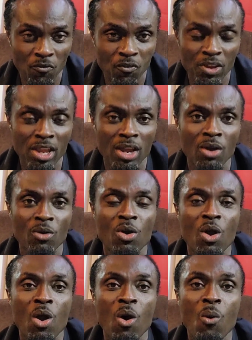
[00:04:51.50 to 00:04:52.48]
fear
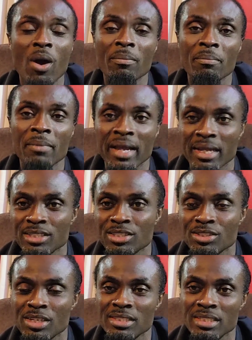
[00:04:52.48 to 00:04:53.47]
what man
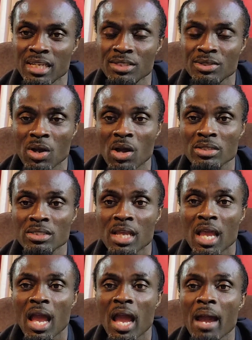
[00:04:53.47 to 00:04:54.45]
shall send to us.
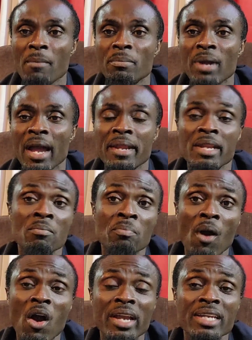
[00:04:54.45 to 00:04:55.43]
Um, and
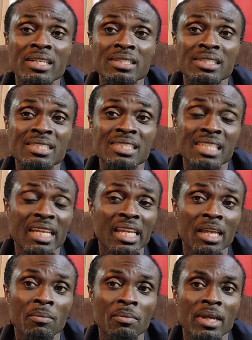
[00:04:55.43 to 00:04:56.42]
embarking on the
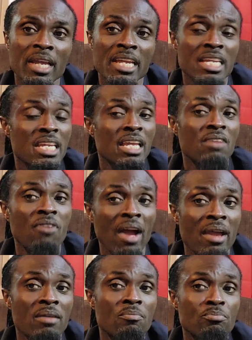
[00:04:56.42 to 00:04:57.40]
team, if
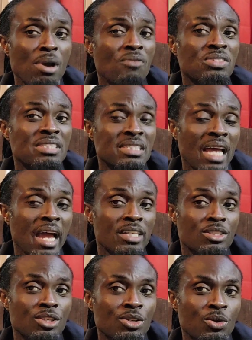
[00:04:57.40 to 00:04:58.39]
I prophesy
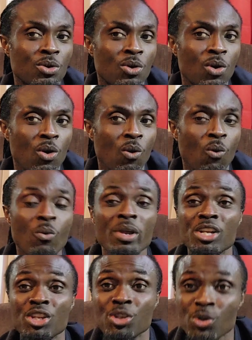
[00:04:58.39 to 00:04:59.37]
to you,
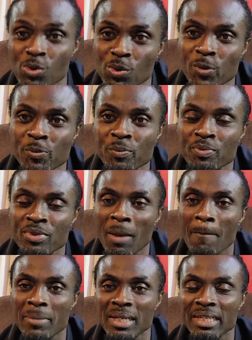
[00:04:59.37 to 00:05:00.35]
will you
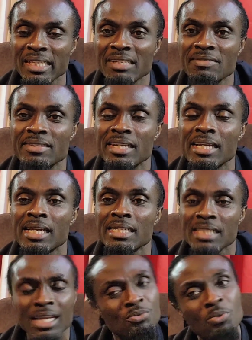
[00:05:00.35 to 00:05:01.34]
believe?
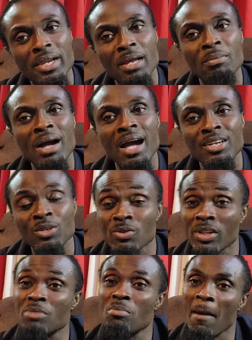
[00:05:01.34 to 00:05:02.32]
That's what I'm I know.
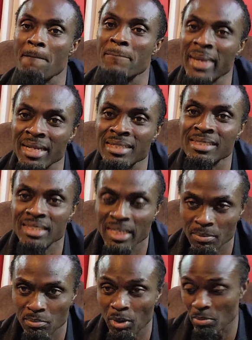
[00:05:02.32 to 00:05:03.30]
That is my main
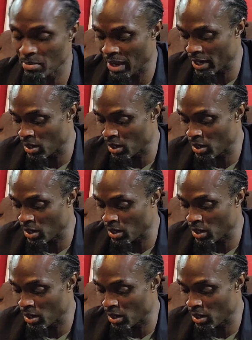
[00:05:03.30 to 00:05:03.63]
thing. But my